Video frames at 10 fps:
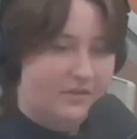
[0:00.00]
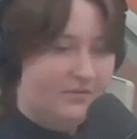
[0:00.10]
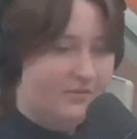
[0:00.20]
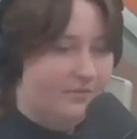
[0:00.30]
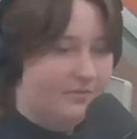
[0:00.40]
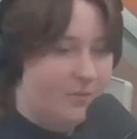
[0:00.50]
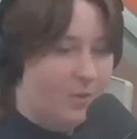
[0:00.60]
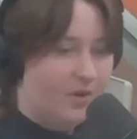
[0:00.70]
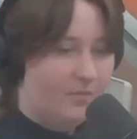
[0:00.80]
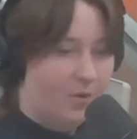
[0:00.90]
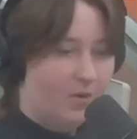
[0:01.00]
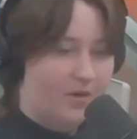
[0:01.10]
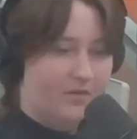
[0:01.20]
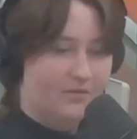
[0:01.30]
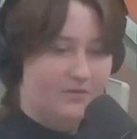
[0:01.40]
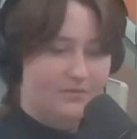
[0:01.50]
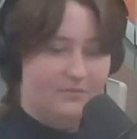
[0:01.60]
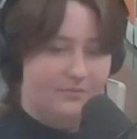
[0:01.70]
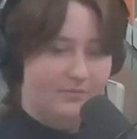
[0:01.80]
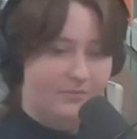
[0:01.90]
of more and more
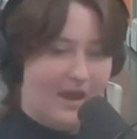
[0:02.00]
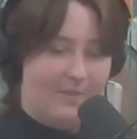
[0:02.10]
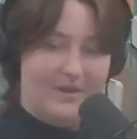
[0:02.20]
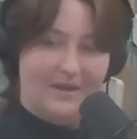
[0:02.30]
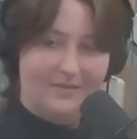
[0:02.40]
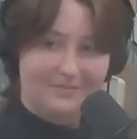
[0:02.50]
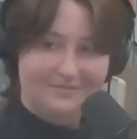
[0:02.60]
happening.